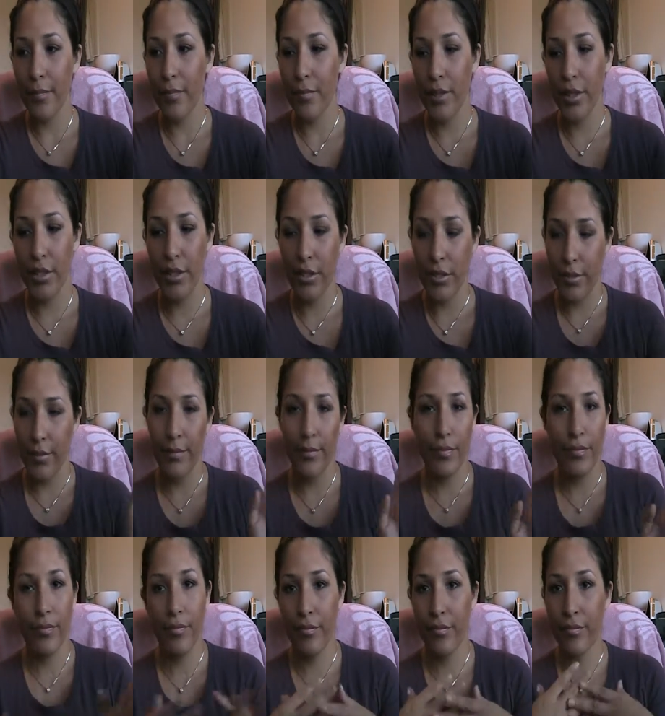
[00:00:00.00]
to
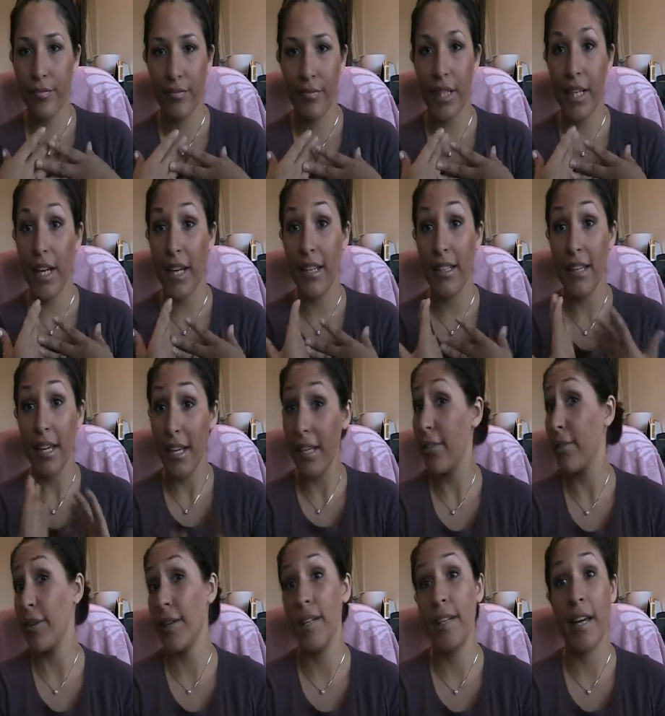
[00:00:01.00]
that I
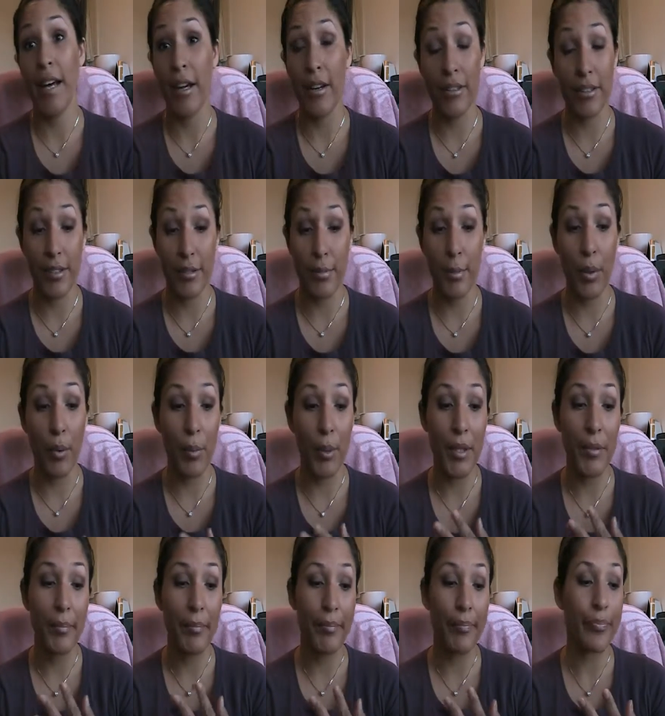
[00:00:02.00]
like right now at this
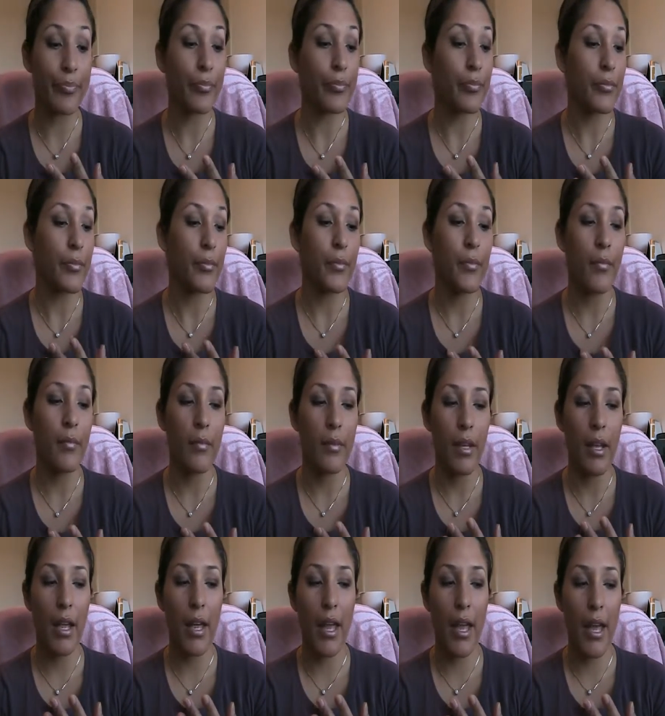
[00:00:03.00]
moment
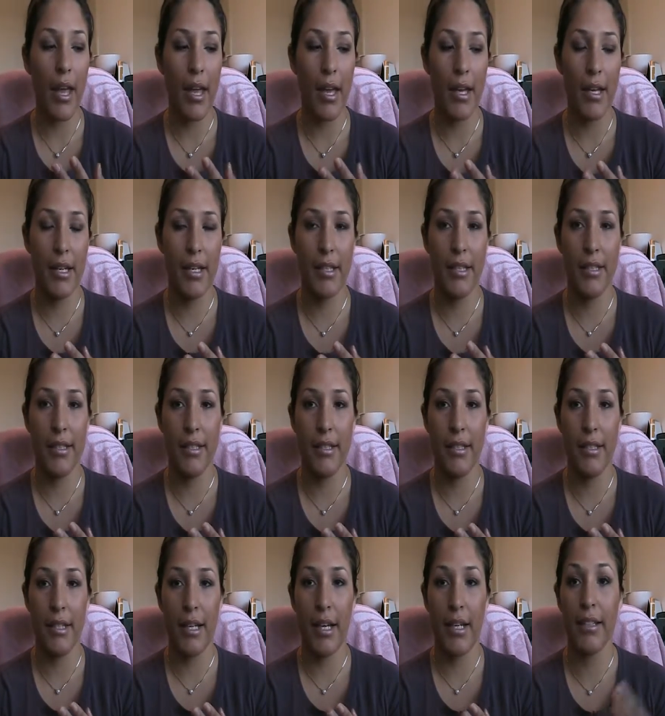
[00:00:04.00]

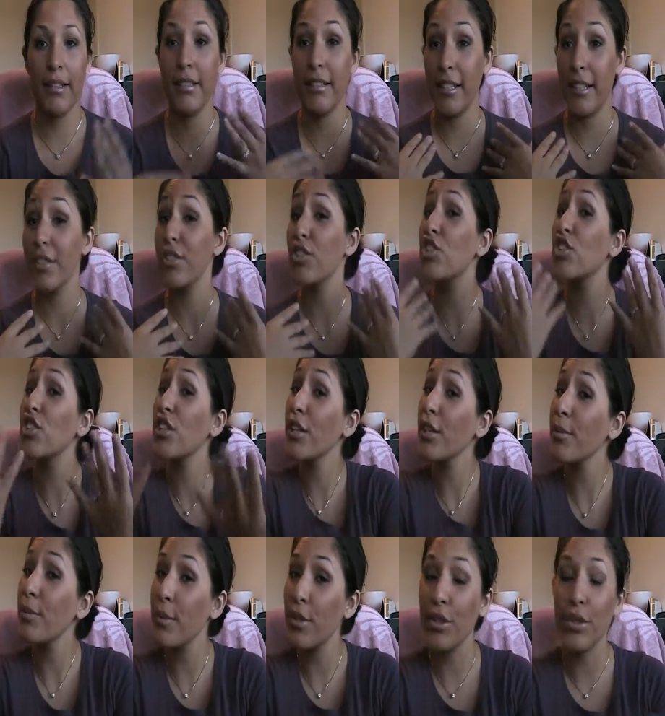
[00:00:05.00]
and I decided to share
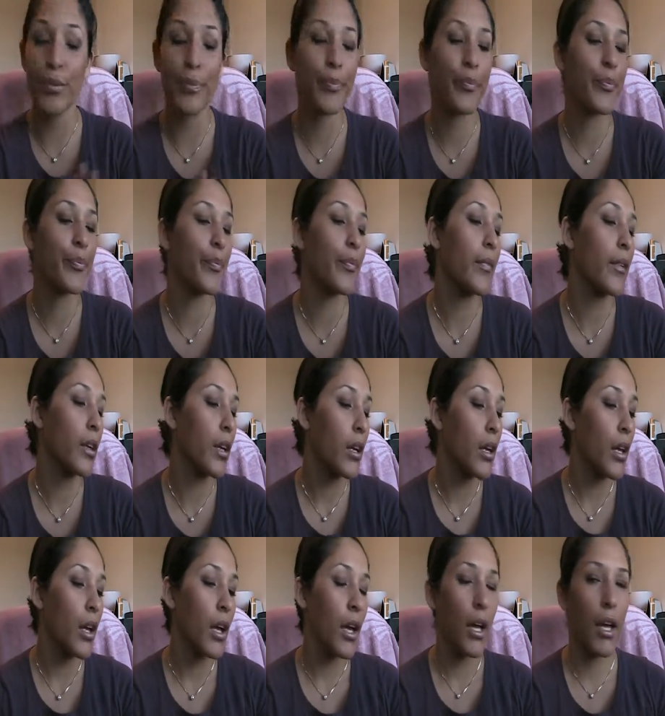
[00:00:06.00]
it with you
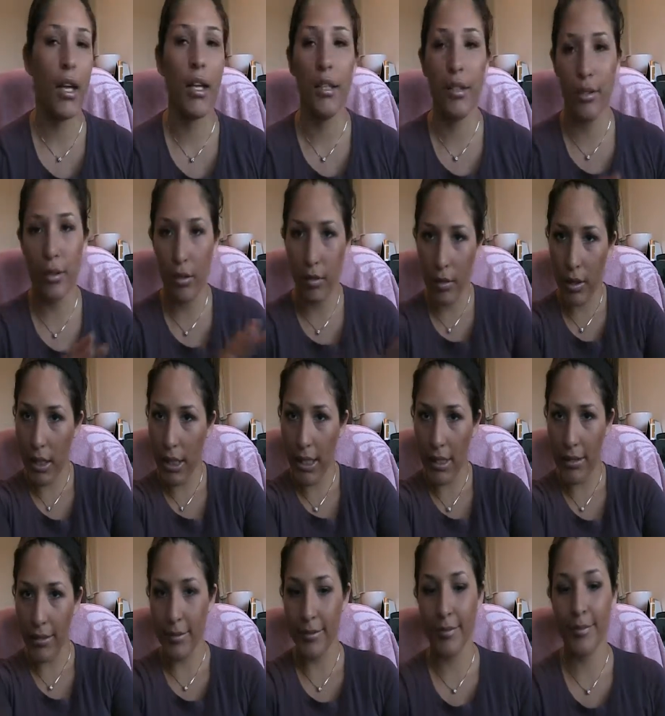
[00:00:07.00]
and they're all right here
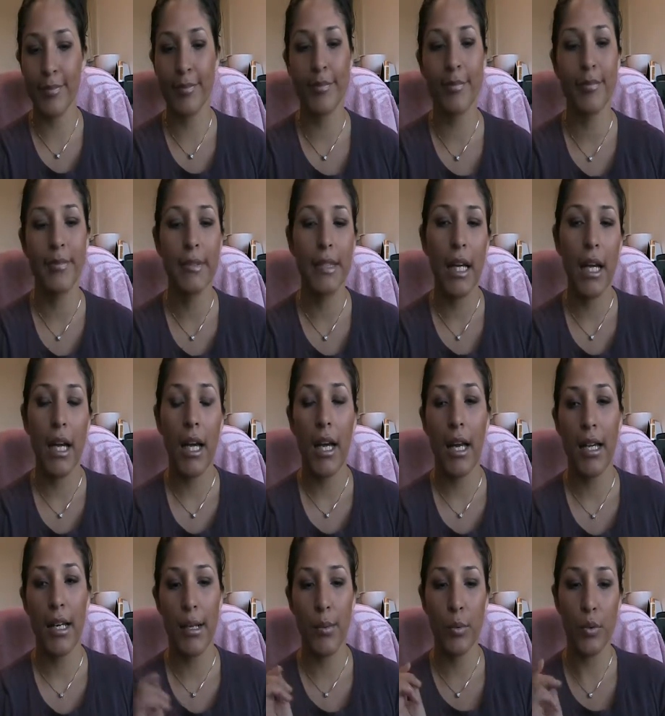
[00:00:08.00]

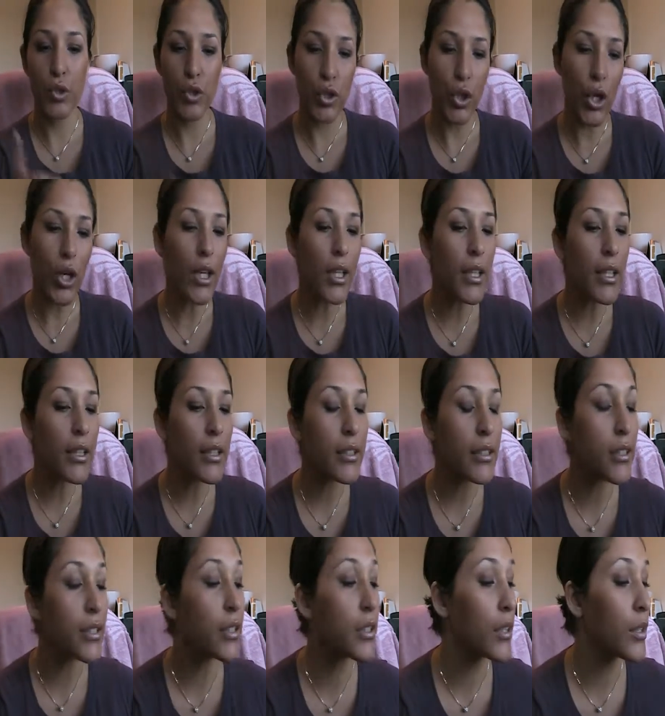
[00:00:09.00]
and I will start
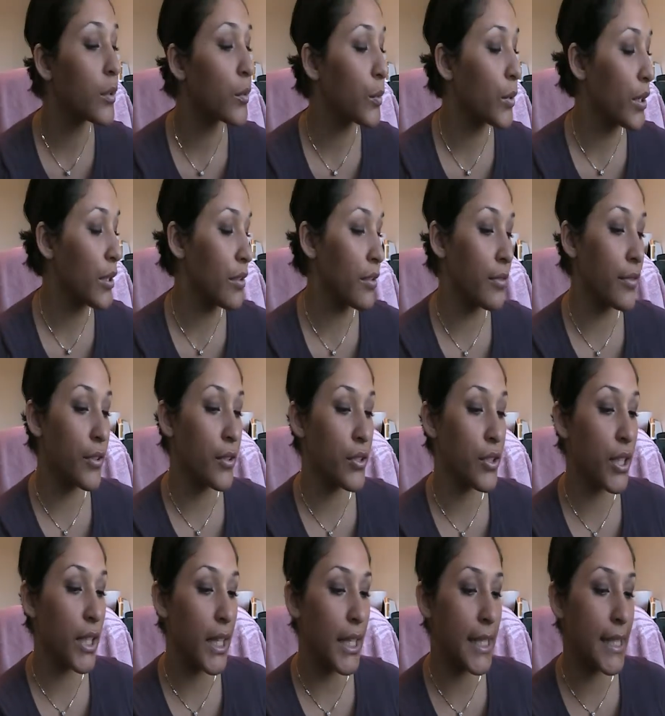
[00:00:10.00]
with the first
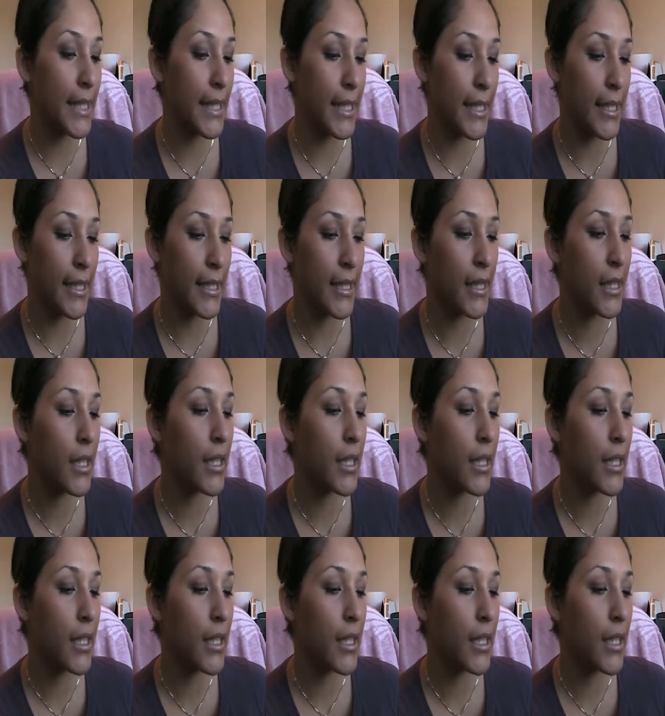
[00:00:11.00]
thing I see